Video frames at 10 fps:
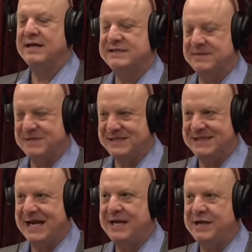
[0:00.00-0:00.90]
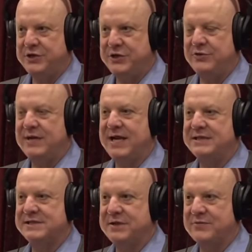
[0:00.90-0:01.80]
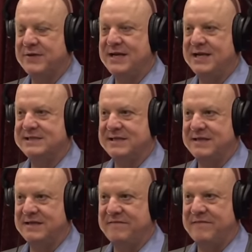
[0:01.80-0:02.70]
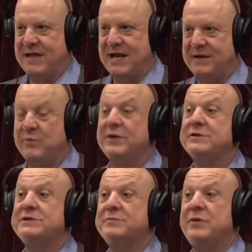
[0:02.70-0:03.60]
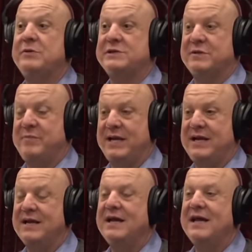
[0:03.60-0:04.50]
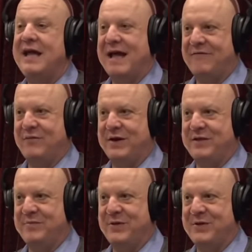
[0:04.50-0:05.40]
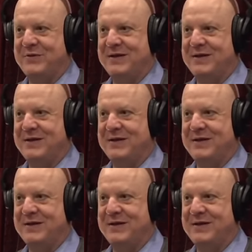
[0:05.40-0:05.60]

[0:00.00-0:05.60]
Except it's dated 2 days and 3 days into the flight when they're supposed to be halfway to the moon.